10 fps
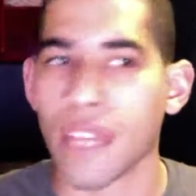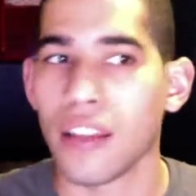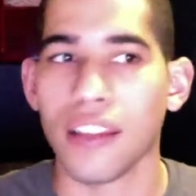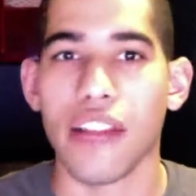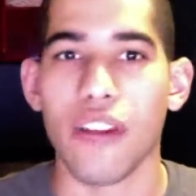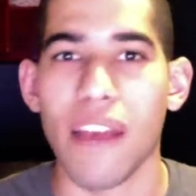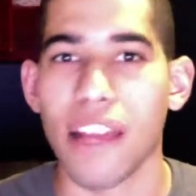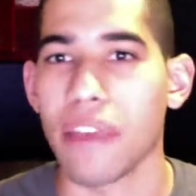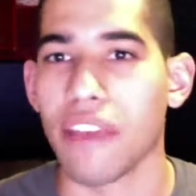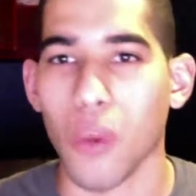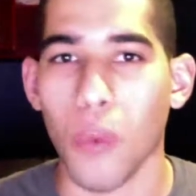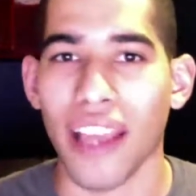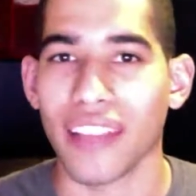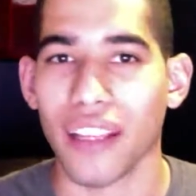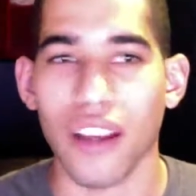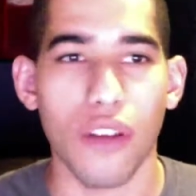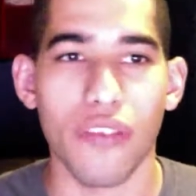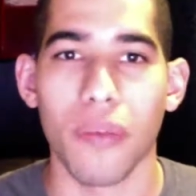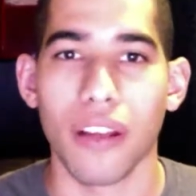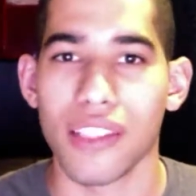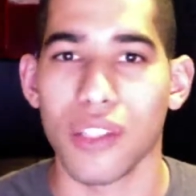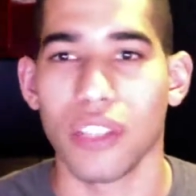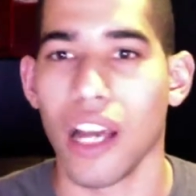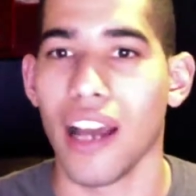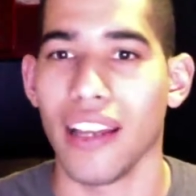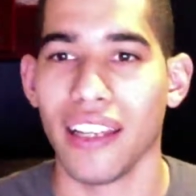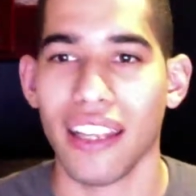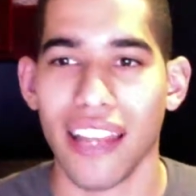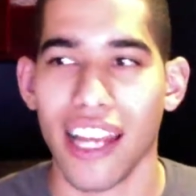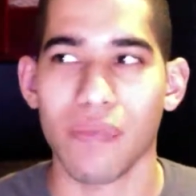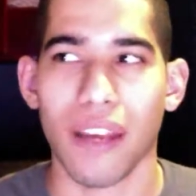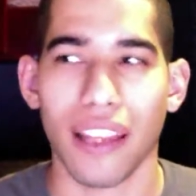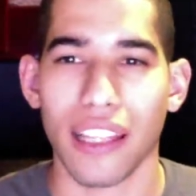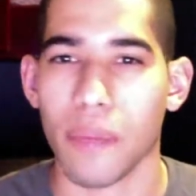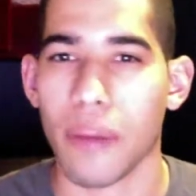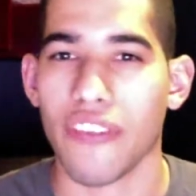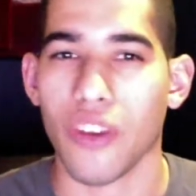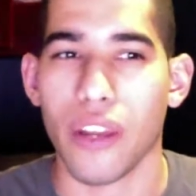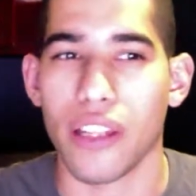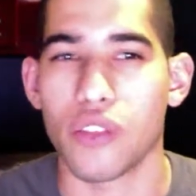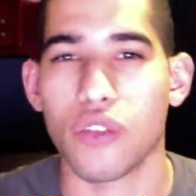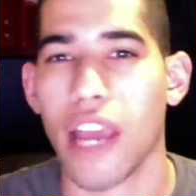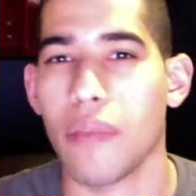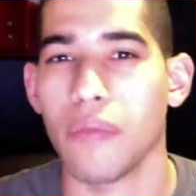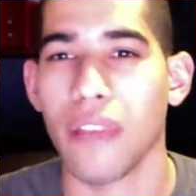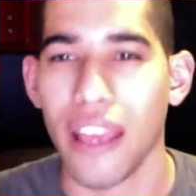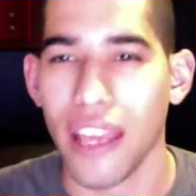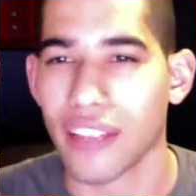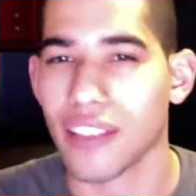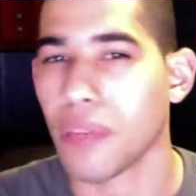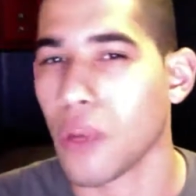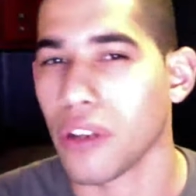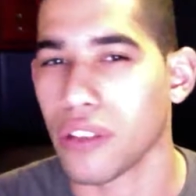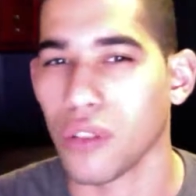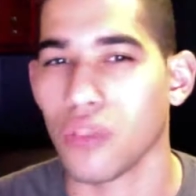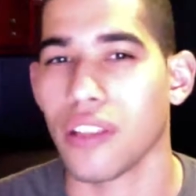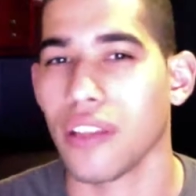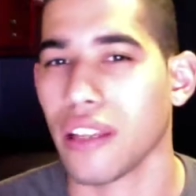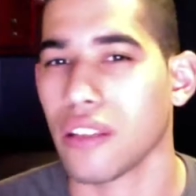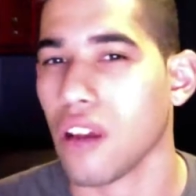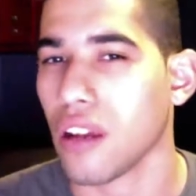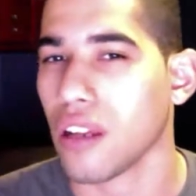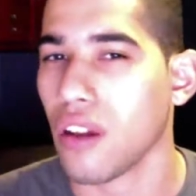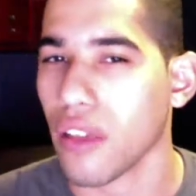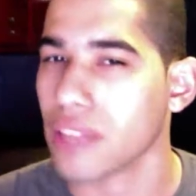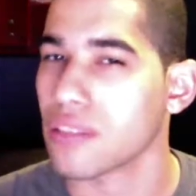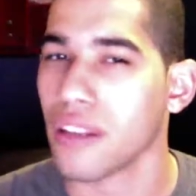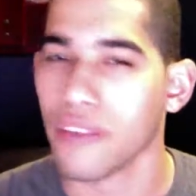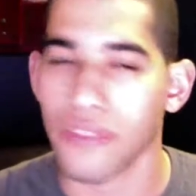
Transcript: they remind me of the Wendigo from Until Dawn. That is probably like the perfect way to describe them. Except they wear suits and they can talk and all that stuff.